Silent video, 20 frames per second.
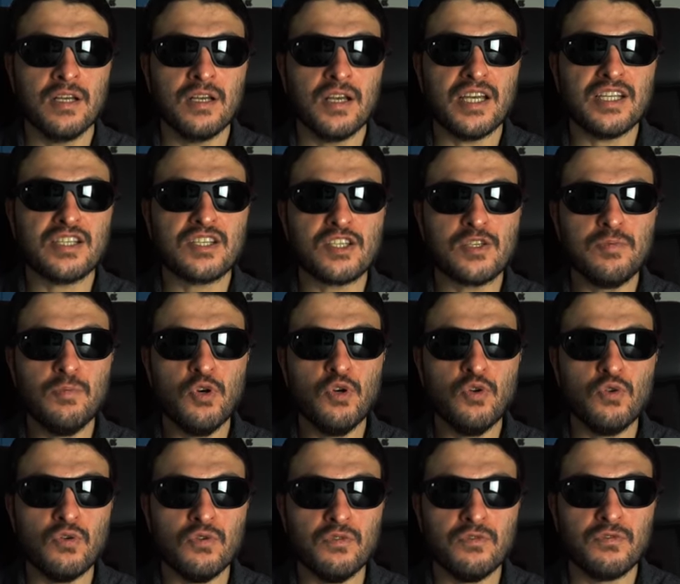it's
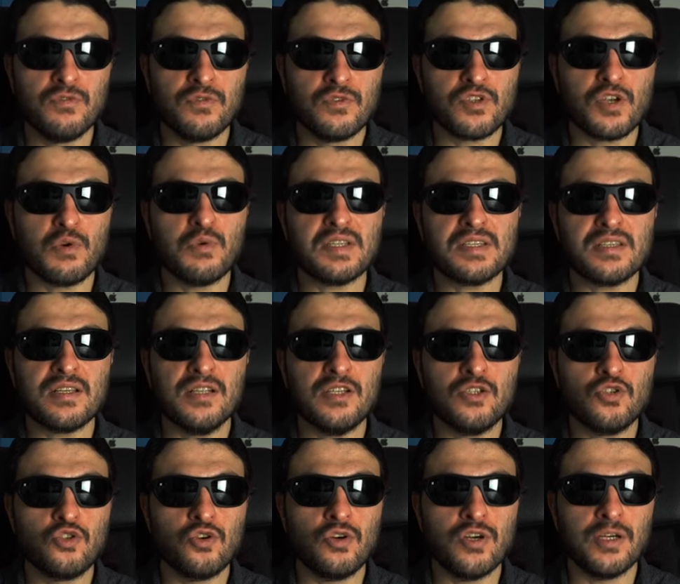smooth, so it's still
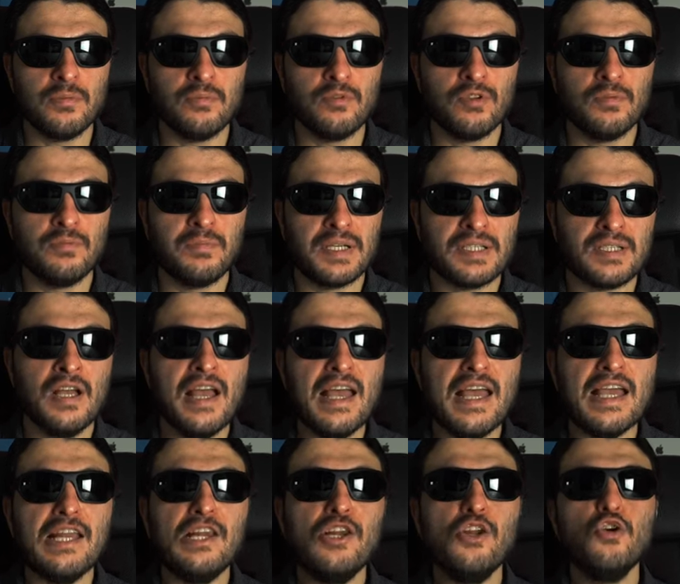enjoyable, but
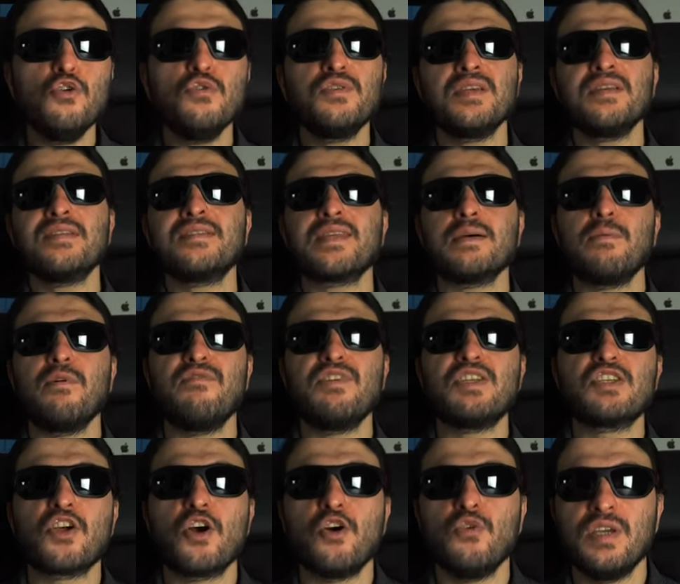it loses some of
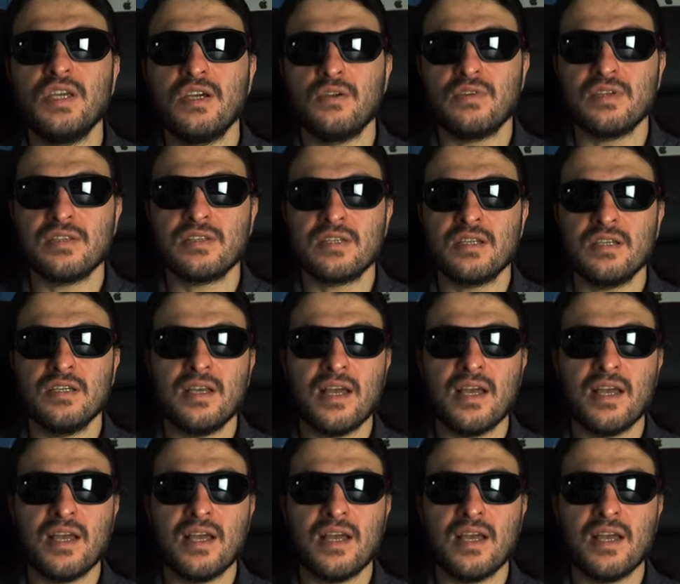its coherency.